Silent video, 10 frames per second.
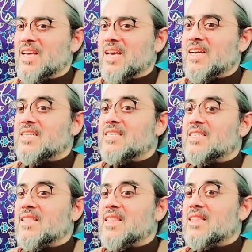It is
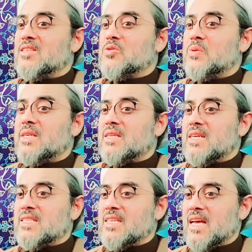said that the
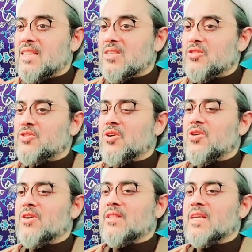sweetness and the
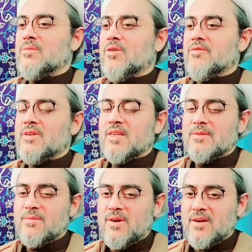joy that Prophet
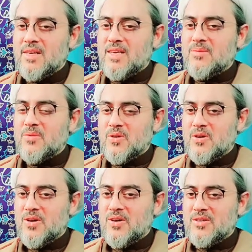Ibrahim
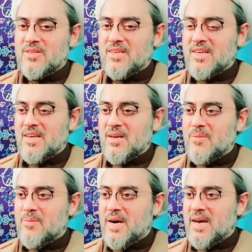got
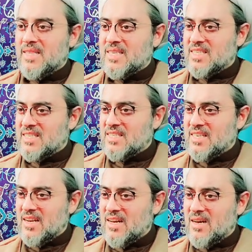by this
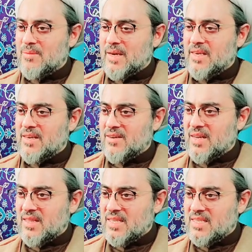salam, by
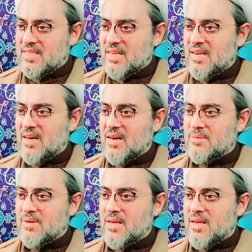hearing this
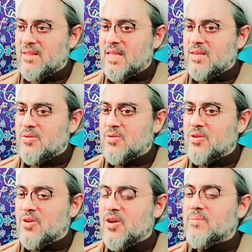salam that could
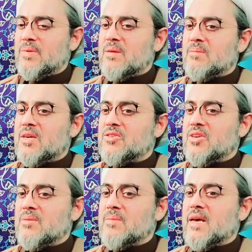not be
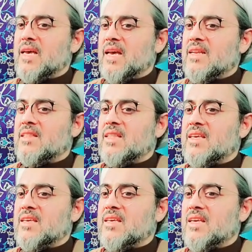measured by anything,